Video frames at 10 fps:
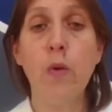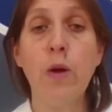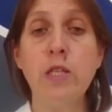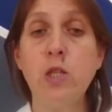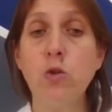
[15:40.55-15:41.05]

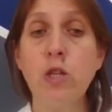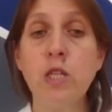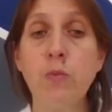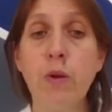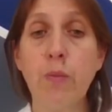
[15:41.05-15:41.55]
when
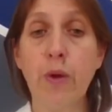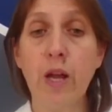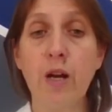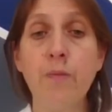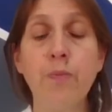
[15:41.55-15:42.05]
students
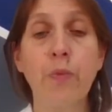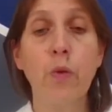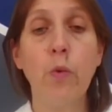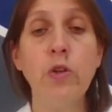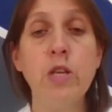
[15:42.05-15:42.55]
prepare
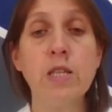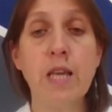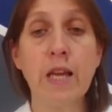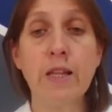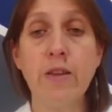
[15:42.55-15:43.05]
what
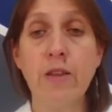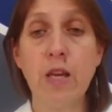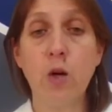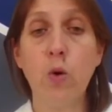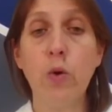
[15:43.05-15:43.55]
exactly
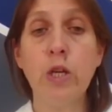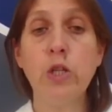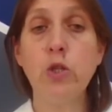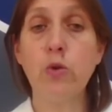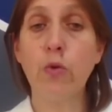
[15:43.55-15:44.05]
they are
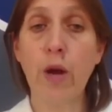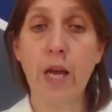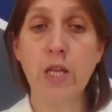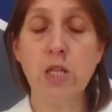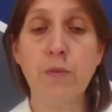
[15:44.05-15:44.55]
going to
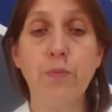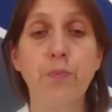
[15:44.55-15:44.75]
write